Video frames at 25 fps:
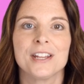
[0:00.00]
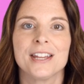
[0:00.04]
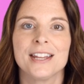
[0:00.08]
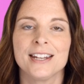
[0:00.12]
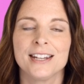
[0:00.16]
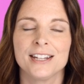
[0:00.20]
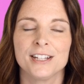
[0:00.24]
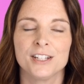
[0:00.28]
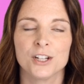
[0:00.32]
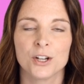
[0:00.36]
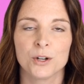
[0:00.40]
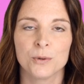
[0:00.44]
in
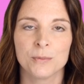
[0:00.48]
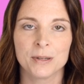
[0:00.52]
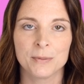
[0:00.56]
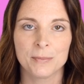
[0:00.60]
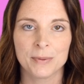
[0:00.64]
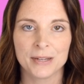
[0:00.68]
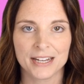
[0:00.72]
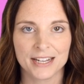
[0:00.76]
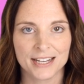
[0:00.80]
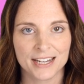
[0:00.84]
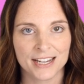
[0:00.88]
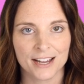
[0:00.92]
Adobe
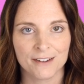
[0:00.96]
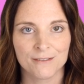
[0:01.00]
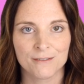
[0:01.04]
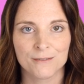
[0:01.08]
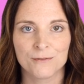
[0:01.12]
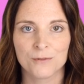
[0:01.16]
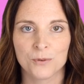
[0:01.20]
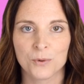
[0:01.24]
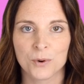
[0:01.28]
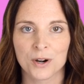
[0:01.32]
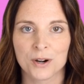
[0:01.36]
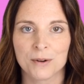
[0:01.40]
PDF
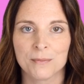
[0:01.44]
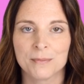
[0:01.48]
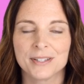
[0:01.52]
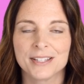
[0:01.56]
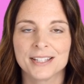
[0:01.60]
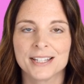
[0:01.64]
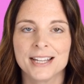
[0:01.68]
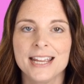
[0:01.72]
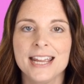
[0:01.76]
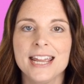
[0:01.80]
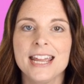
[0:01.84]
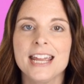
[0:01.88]
Forms.